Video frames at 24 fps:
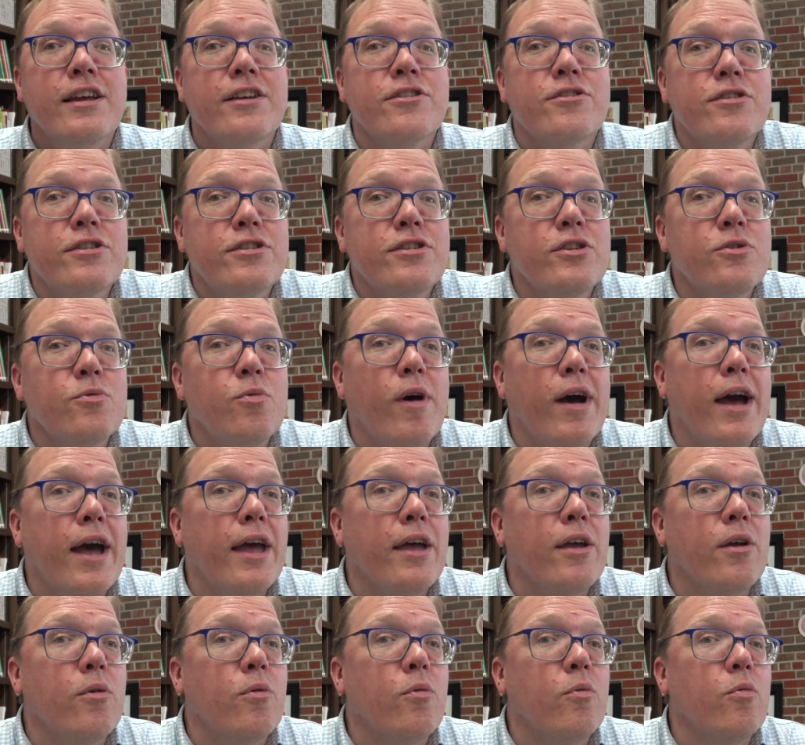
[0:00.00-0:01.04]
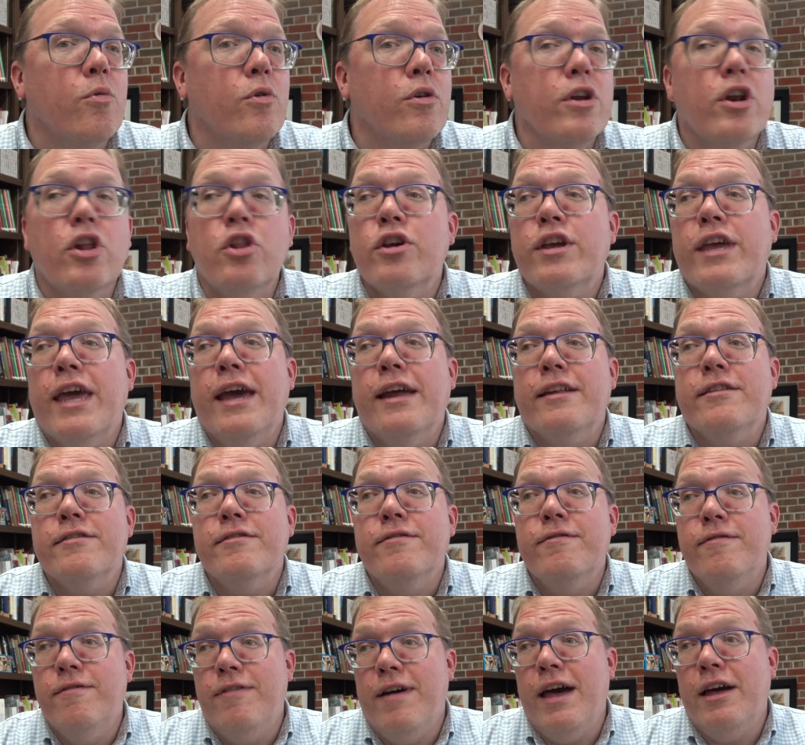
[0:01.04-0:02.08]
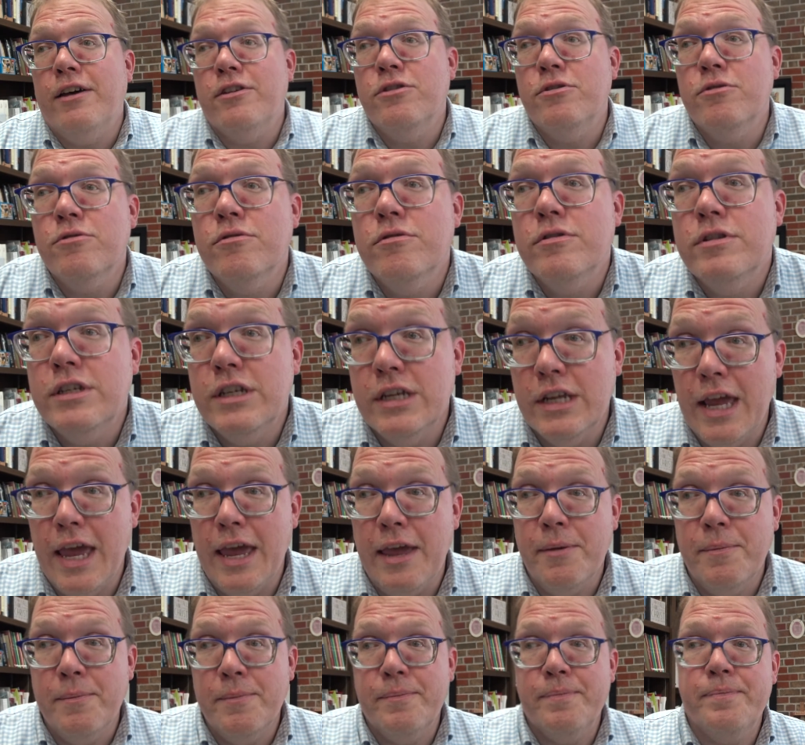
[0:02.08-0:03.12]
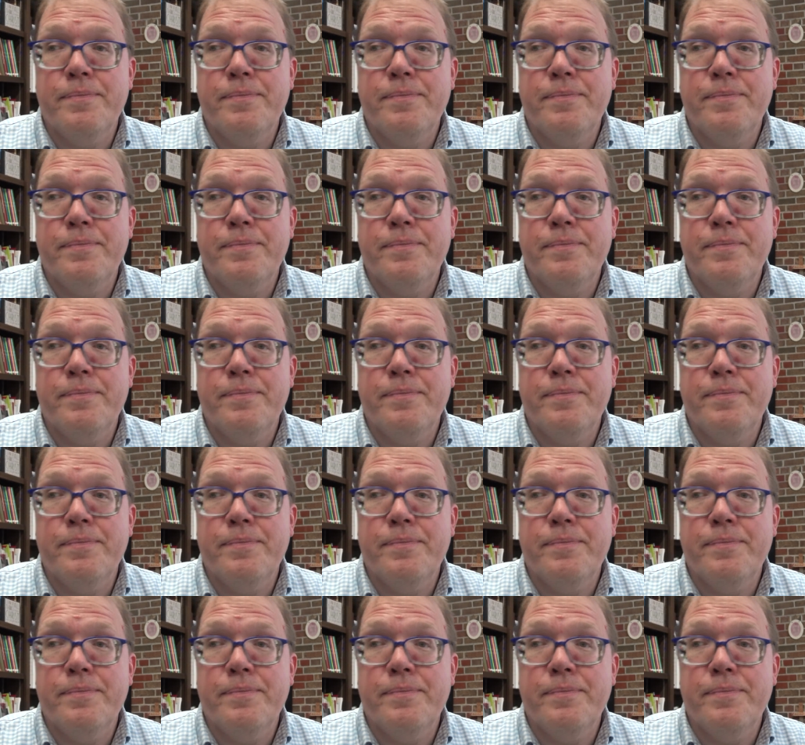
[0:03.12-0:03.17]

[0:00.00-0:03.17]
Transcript: So this is why we're going to look at value today.